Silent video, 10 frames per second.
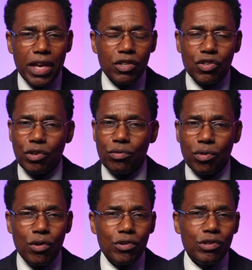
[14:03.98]
things to
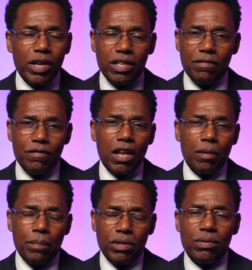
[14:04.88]
grow you and
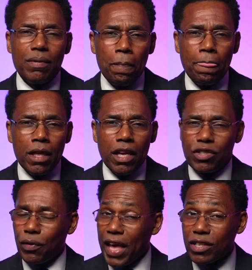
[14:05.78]
develop you.
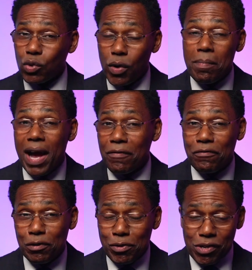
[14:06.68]
And so that's where my
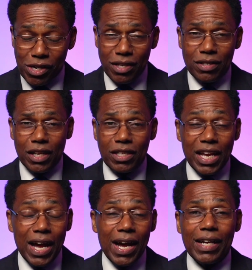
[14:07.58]
future is. It's
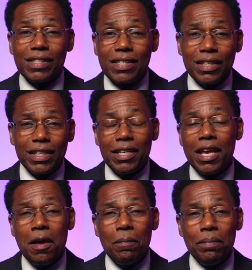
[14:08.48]
constantly
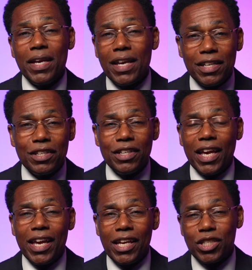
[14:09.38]
being
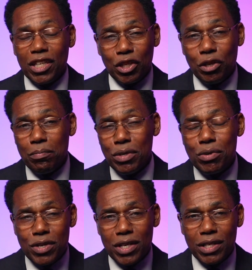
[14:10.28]
engaged in
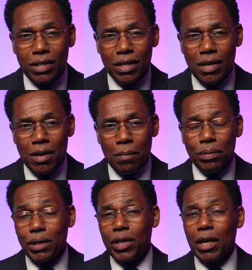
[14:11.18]
community,
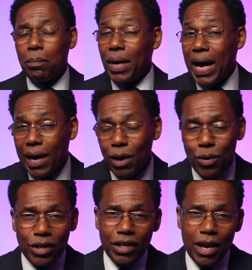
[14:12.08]
building
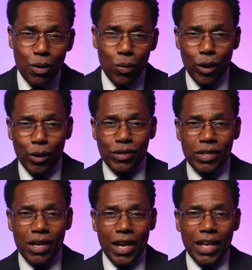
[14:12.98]
power
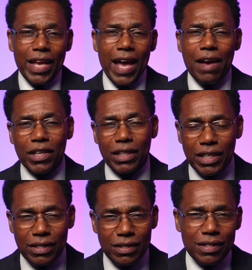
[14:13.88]
networks, and having
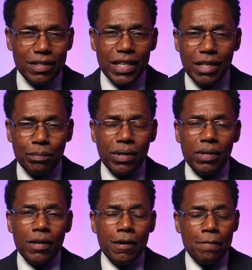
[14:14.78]
these deep,
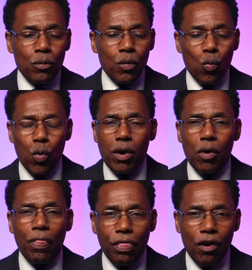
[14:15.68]

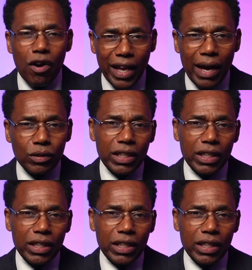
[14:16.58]
well thought out